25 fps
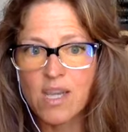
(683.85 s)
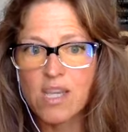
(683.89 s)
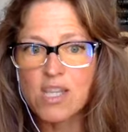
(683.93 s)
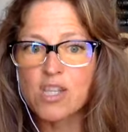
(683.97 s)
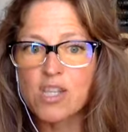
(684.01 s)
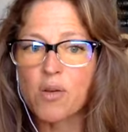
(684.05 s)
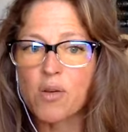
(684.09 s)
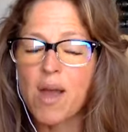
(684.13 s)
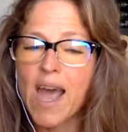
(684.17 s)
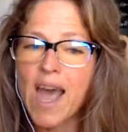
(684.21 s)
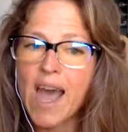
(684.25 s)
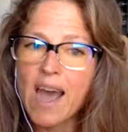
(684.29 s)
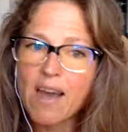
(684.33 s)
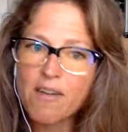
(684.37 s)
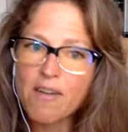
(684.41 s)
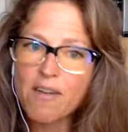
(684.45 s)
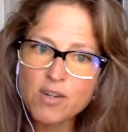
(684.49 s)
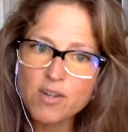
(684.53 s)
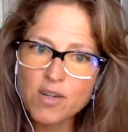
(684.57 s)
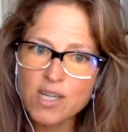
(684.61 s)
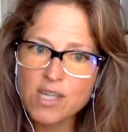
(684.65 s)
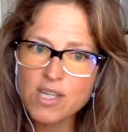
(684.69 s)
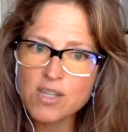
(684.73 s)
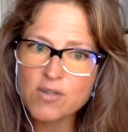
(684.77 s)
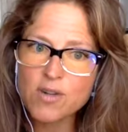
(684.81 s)
So after
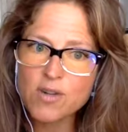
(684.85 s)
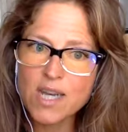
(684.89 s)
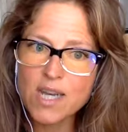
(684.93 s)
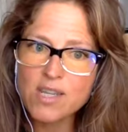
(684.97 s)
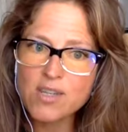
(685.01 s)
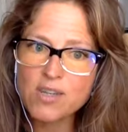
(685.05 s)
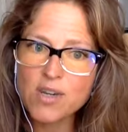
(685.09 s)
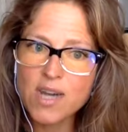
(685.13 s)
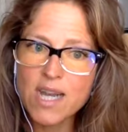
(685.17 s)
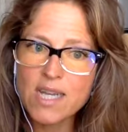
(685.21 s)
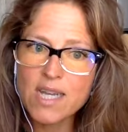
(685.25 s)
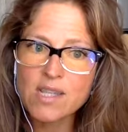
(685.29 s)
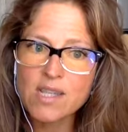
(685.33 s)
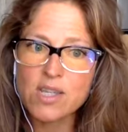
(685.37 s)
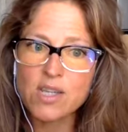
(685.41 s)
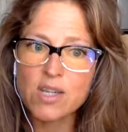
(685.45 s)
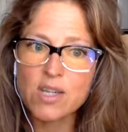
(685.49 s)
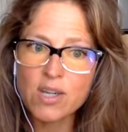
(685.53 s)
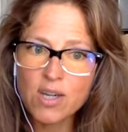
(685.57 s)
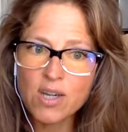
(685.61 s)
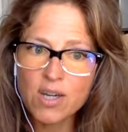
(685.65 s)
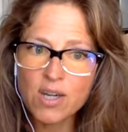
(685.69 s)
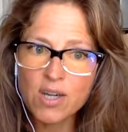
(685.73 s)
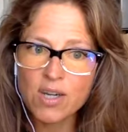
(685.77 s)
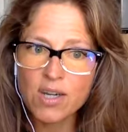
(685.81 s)
a stressor has
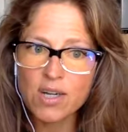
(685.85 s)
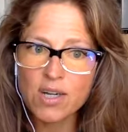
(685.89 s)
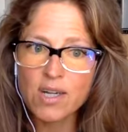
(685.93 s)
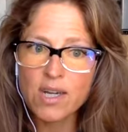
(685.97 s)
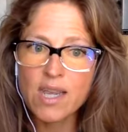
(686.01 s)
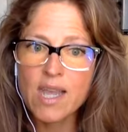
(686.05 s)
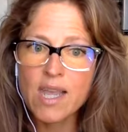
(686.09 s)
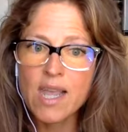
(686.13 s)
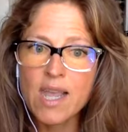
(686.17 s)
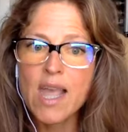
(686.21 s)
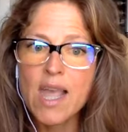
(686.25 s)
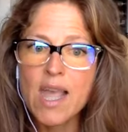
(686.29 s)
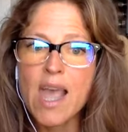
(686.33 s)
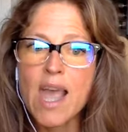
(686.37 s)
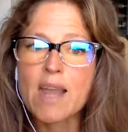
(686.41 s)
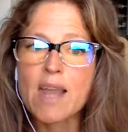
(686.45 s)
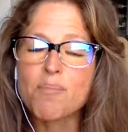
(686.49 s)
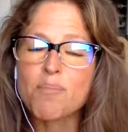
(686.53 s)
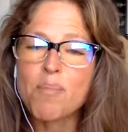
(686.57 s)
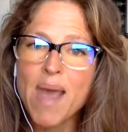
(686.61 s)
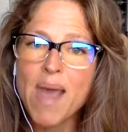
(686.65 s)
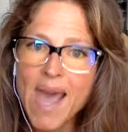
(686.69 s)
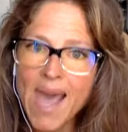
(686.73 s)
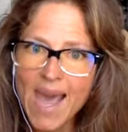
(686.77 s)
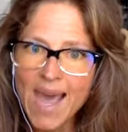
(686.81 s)
occurred
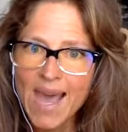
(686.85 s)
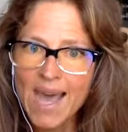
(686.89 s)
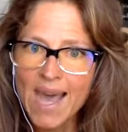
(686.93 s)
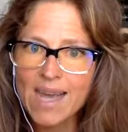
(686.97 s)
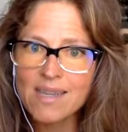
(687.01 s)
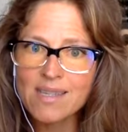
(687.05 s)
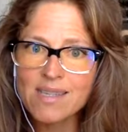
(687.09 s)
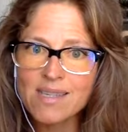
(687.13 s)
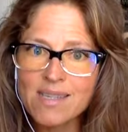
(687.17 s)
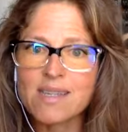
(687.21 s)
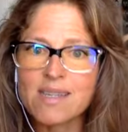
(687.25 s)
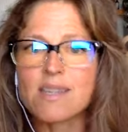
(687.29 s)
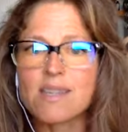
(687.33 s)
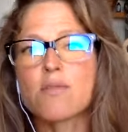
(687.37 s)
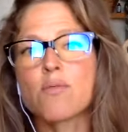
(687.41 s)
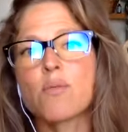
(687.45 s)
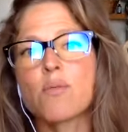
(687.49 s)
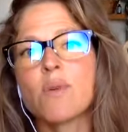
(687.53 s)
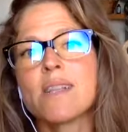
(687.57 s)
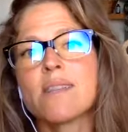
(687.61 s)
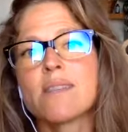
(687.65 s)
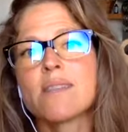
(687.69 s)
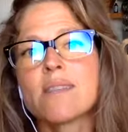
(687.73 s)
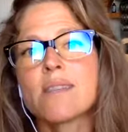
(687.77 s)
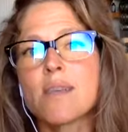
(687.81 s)
and passed is
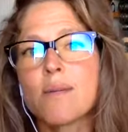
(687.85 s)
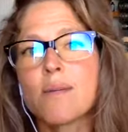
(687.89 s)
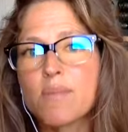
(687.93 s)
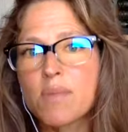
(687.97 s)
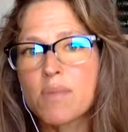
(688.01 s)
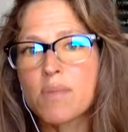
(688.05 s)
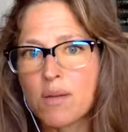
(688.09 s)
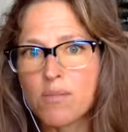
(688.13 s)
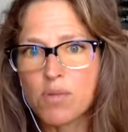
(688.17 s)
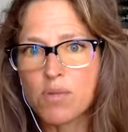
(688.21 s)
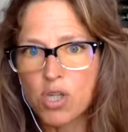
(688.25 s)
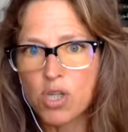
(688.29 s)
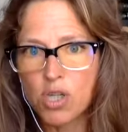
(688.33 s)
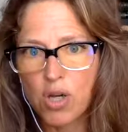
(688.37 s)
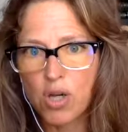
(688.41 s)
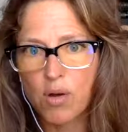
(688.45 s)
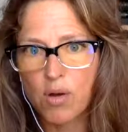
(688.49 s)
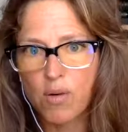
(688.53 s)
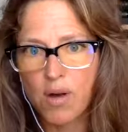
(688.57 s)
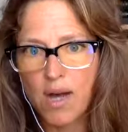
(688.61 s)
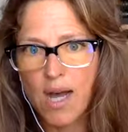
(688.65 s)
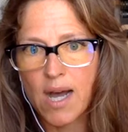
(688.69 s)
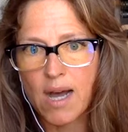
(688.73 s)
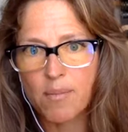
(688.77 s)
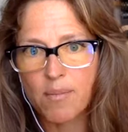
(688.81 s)
when symptoms
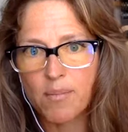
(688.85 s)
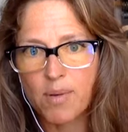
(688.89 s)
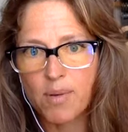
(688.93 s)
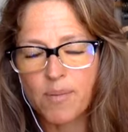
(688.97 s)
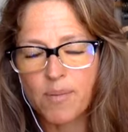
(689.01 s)
show up.